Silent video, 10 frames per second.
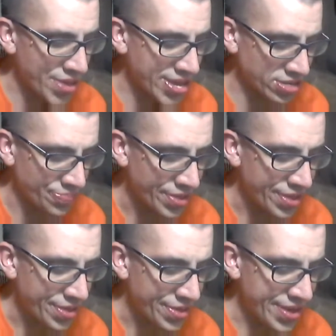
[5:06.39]

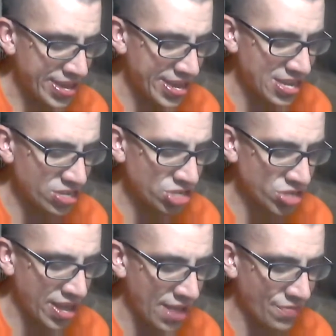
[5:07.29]
He issues
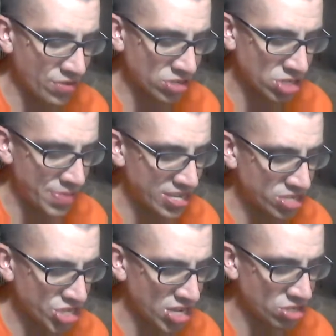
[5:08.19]
a here versus match
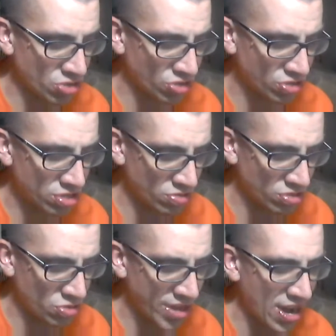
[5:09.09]
challenge
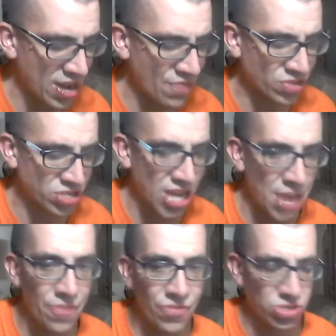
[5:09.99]
to count him for
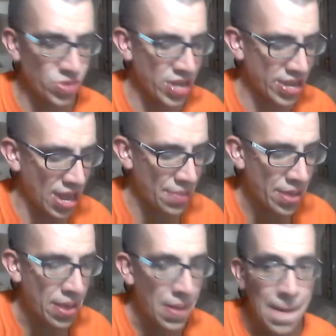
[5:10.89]
Slammiversary in that
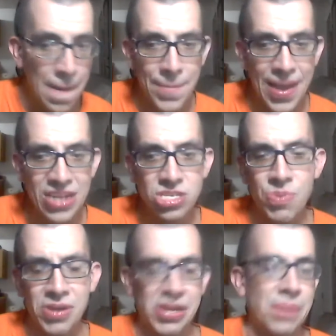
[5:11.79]
match.
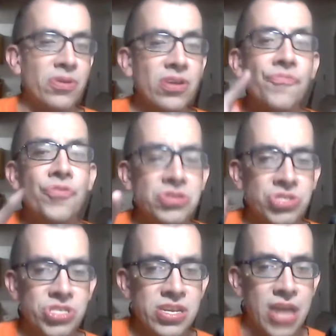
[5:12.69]
But I'm looking forward to
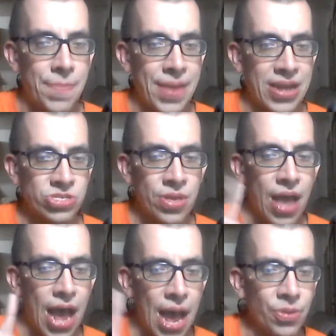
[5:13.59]
seeing that match.
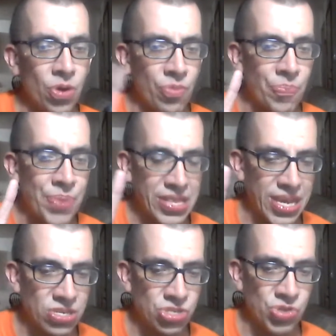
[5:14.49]
I'm going to
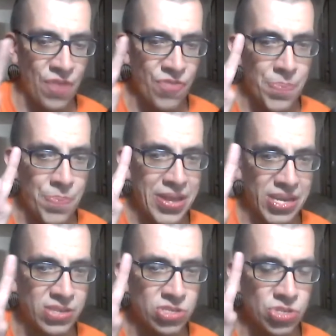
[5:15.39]
Pentagon Jr. I think
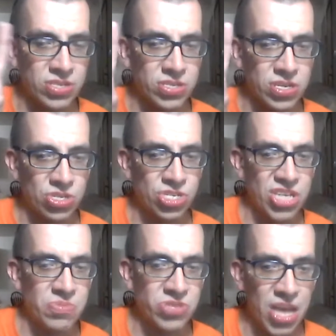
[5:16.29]
Pentagon Jr. is going to
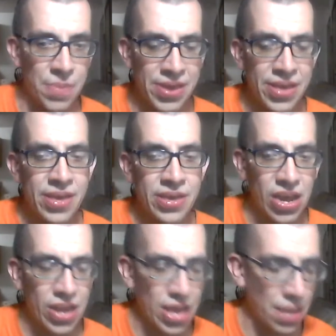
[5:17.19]
shape Sammy
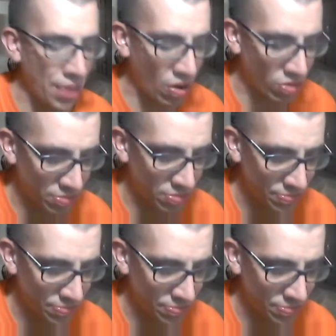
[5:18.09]
Callahan bout.